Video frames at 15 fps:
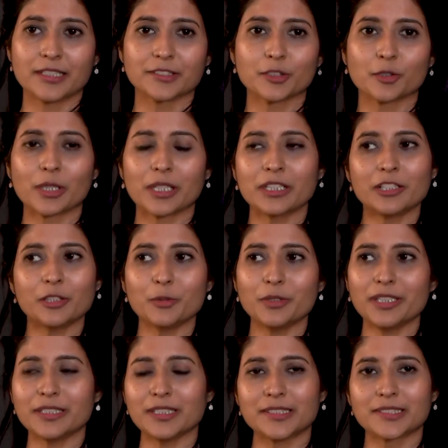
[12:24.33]
So
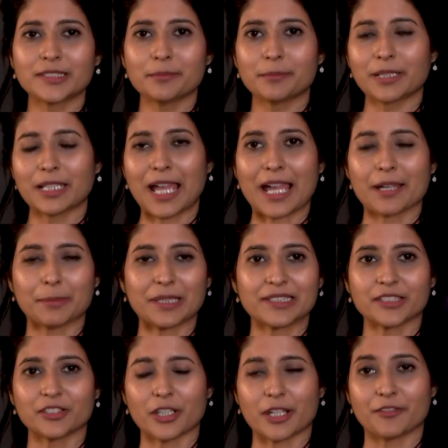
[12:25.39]
including these simple
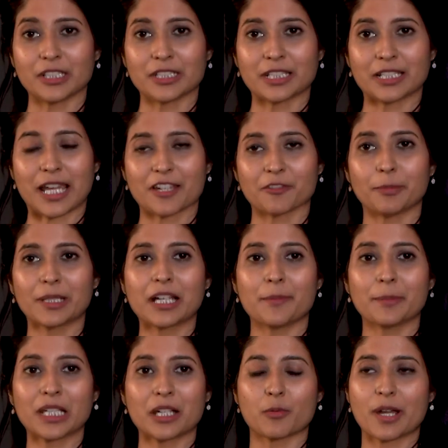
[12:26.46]
habits in your everyday life,
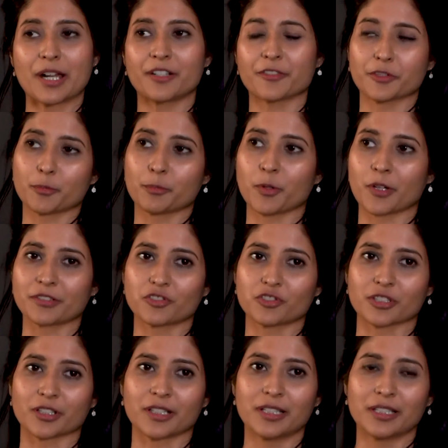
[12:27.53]
becoming aware of your
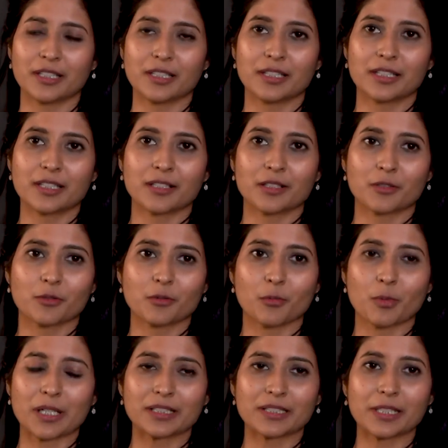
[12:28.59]
posture,
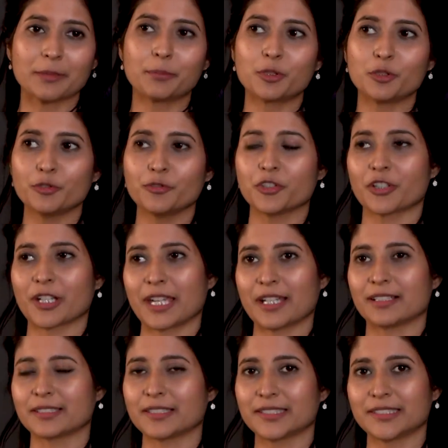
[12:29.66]
will improve your
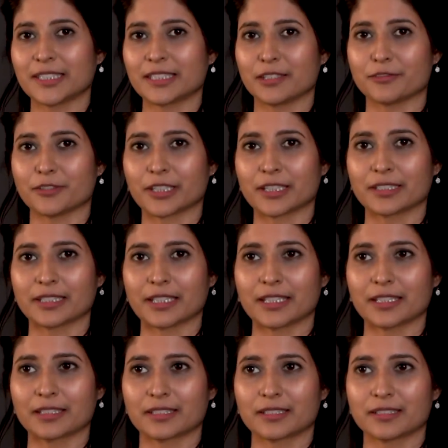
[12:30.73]
health
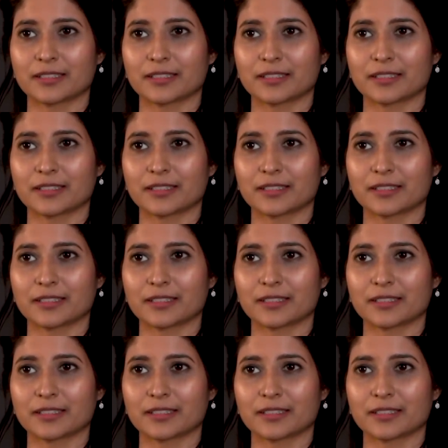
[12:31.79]
significantly.